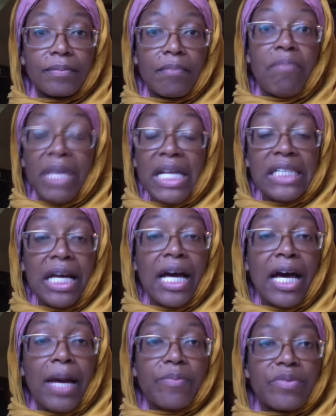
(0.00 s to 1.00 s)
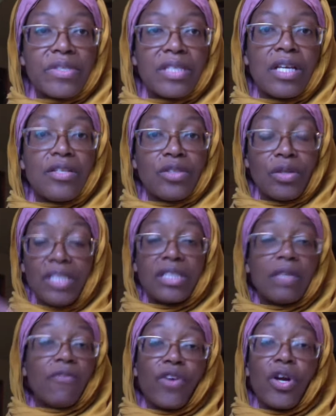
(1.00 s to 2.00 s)
Many times. So this
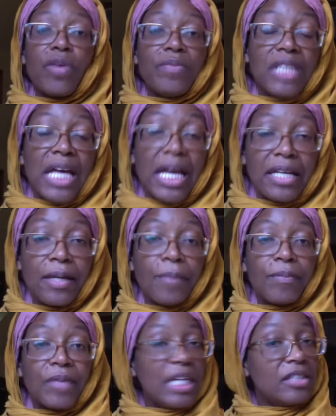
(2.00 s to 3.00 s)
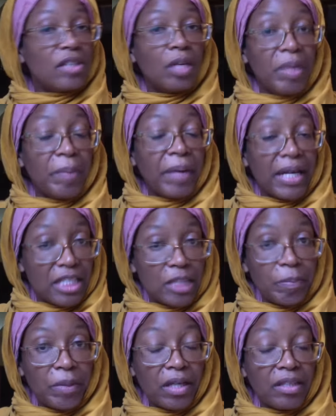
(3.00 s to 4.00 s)
confirms that it's going to be by his
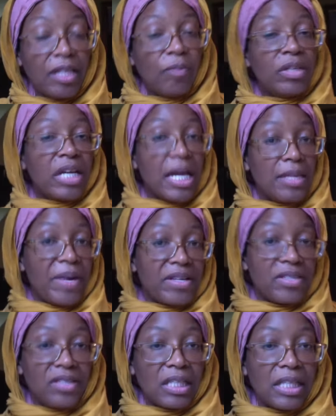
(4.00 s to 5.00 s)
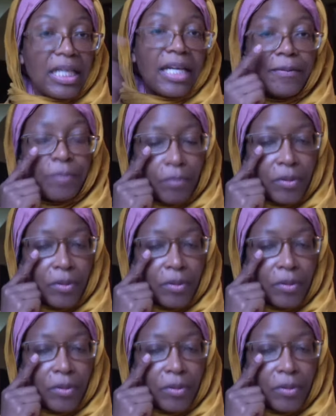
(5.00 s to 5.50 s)
spirit that we gather back into the land.